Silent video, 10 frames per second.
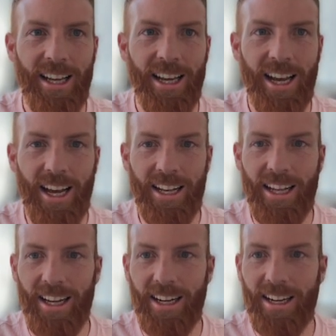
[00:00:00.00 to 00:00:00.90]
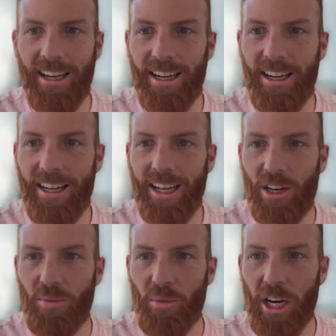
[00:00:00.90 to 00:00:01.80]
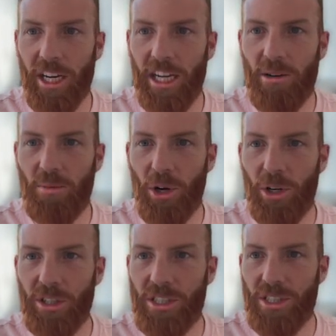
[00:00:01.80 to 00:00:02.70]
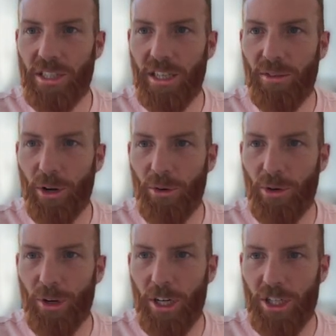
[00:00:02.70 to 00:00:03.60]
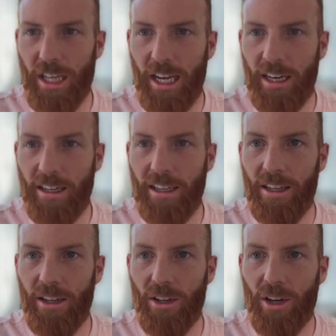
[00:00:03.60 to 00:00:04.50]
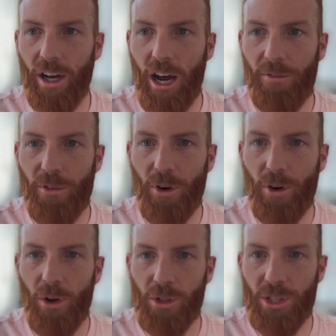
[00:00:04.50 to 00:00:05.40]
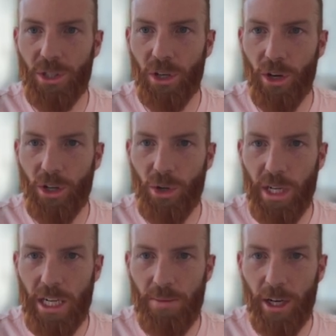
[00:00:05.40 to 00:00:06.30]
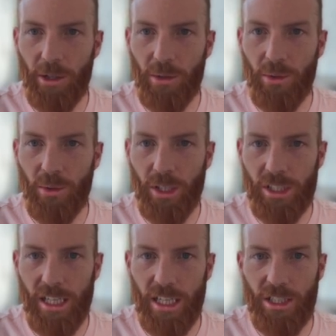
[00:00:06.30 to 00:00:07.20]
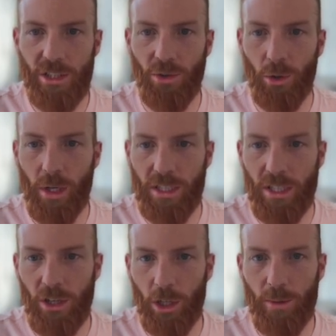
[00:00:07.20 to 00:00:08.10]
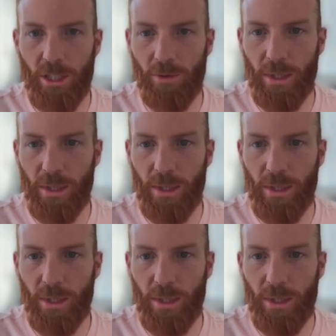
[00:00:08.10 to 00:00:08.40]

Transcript: and then in my inbox, if I refresh that, I've also got a new email which says the requested documents have been